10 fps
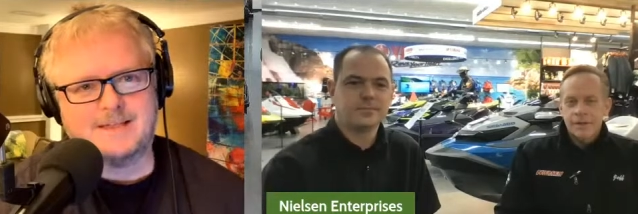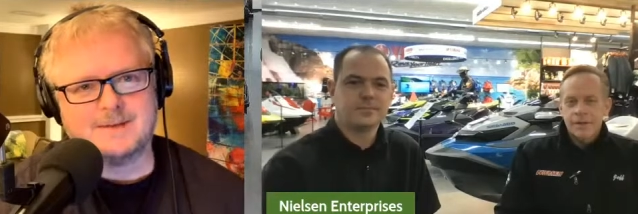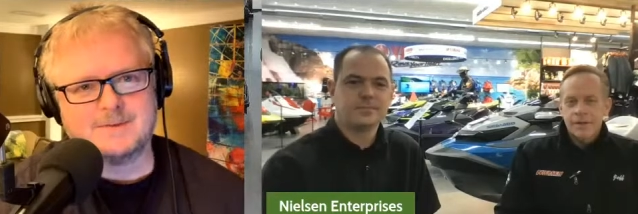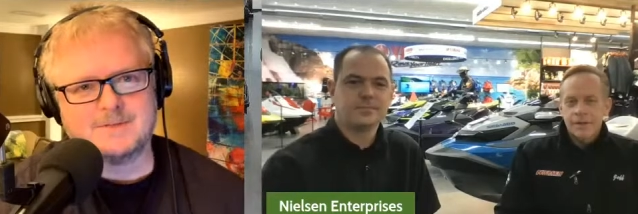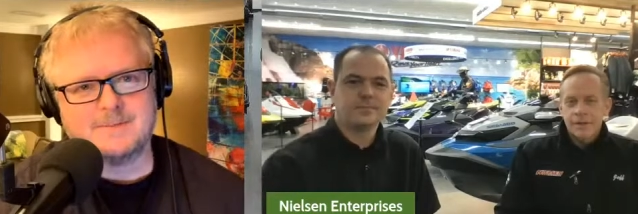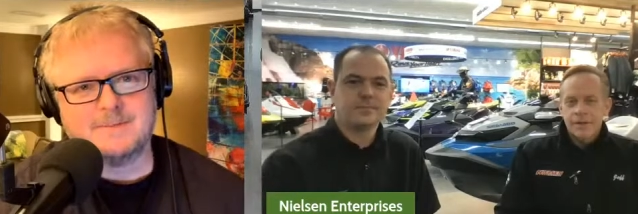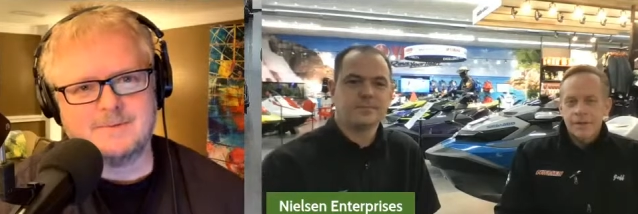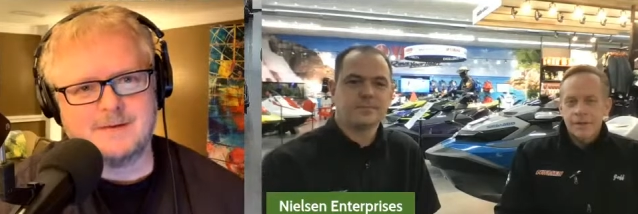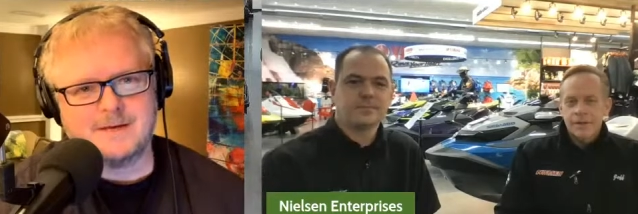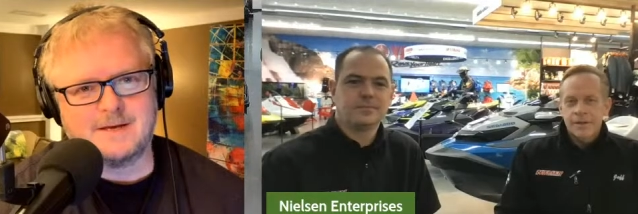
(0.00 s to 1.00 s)
Speaker 1: and that thing was
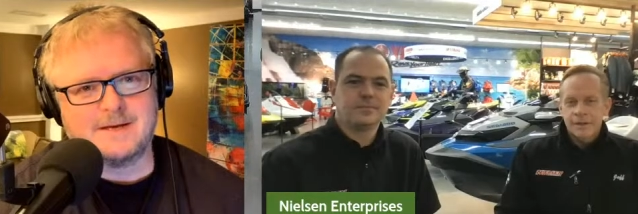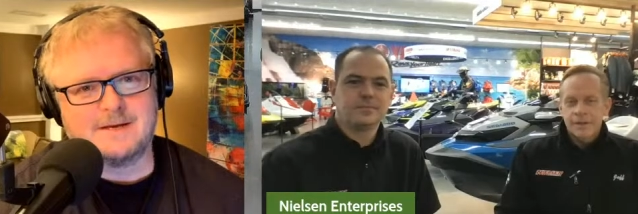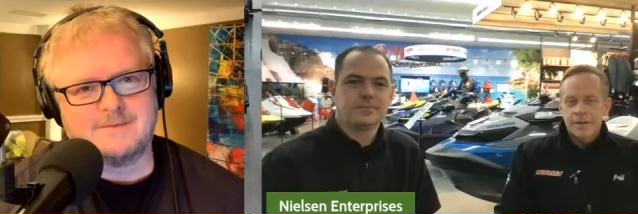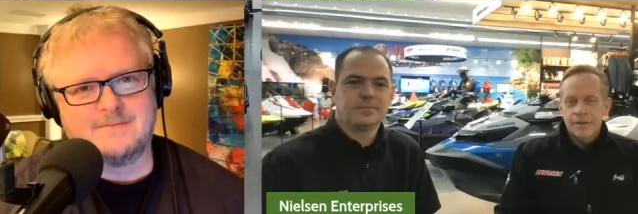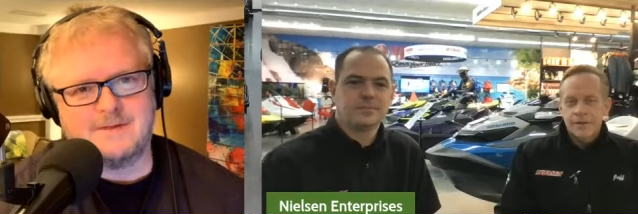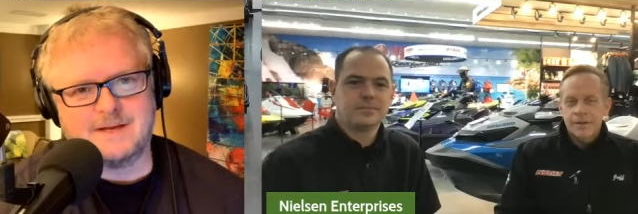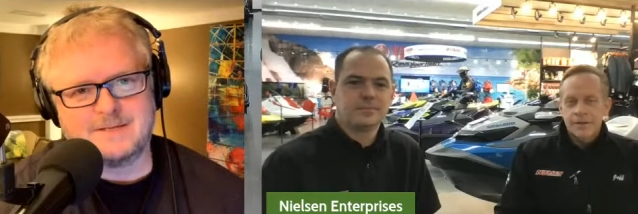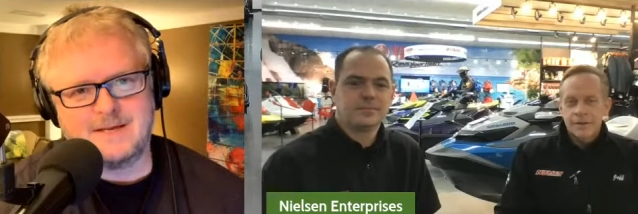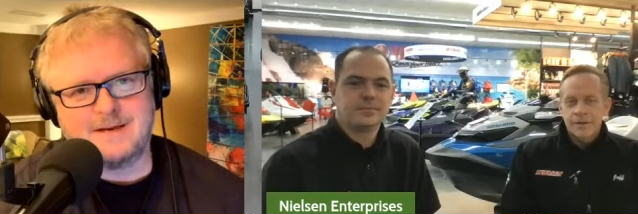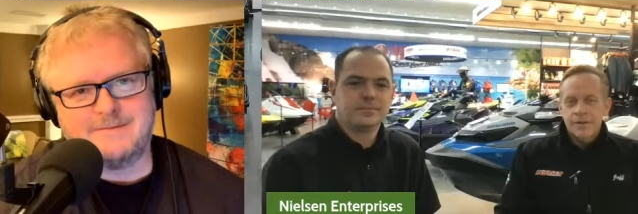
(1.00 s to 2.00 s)
a like it
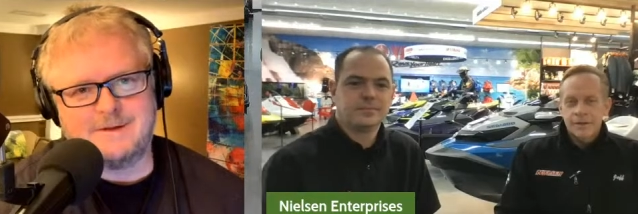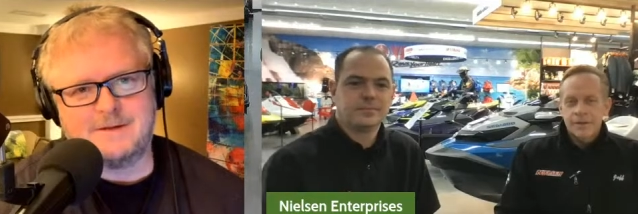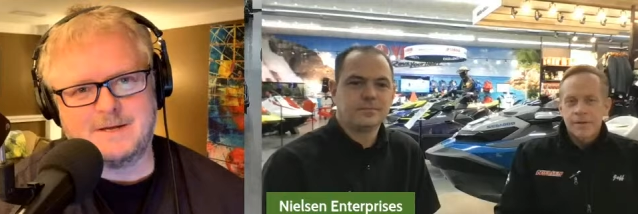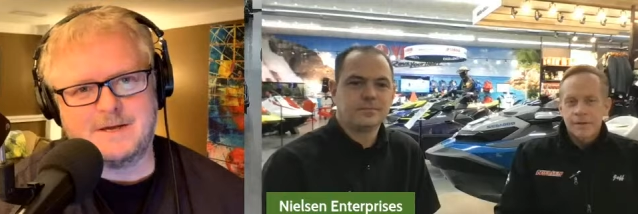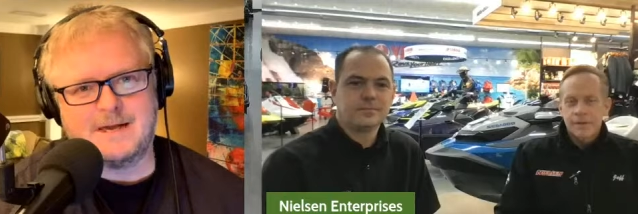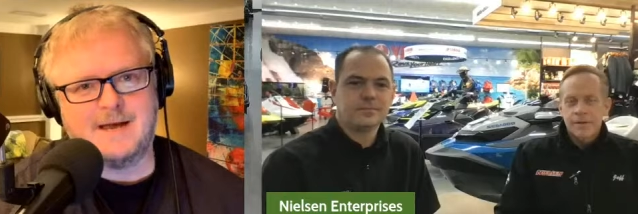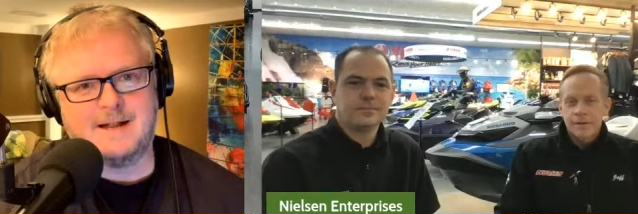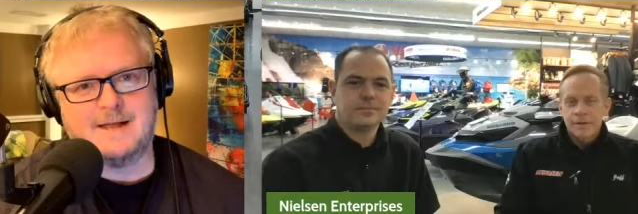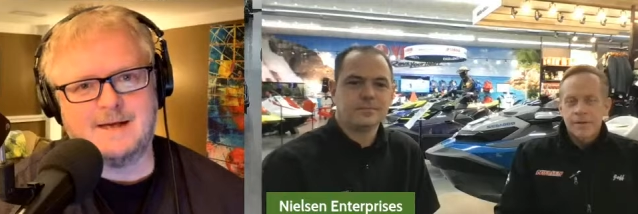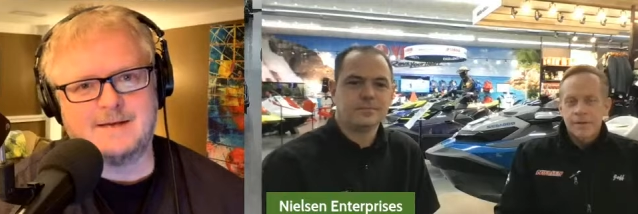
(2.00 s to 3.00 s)
like i said it felt like
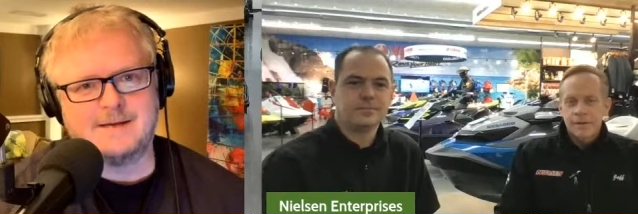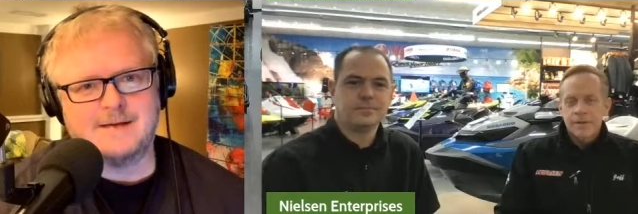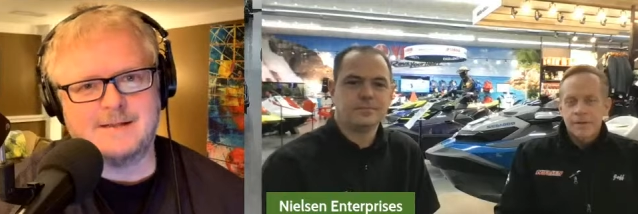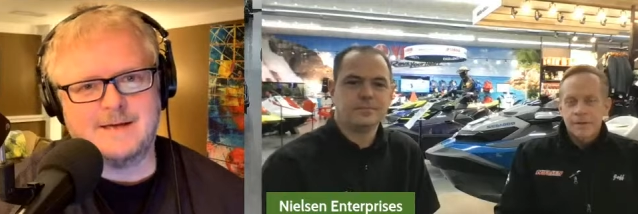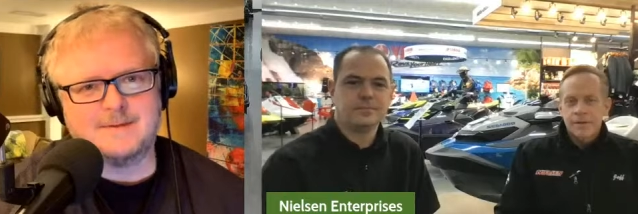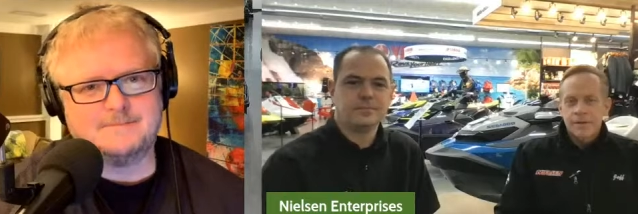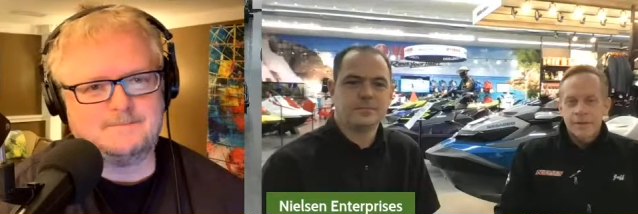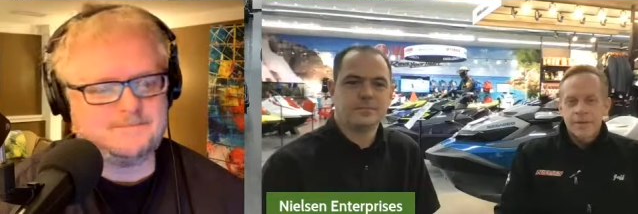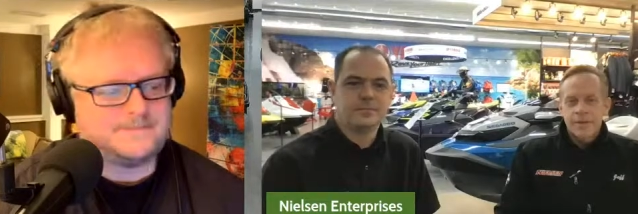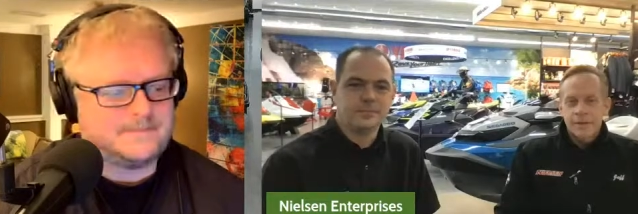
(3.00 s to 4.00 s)
a cadillac and
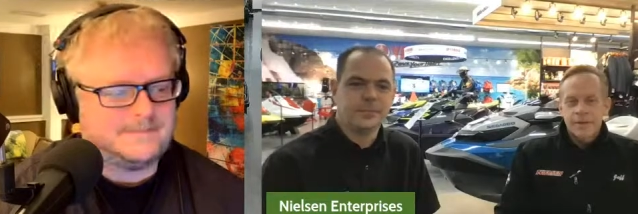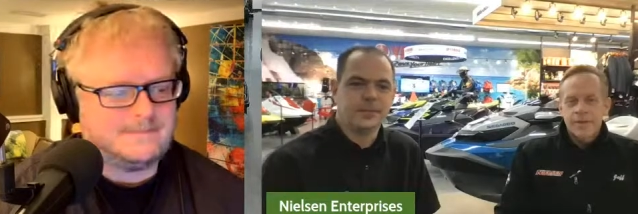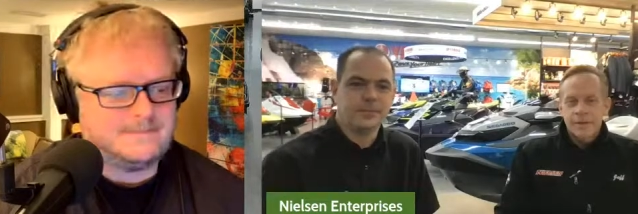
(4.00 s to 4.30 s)
then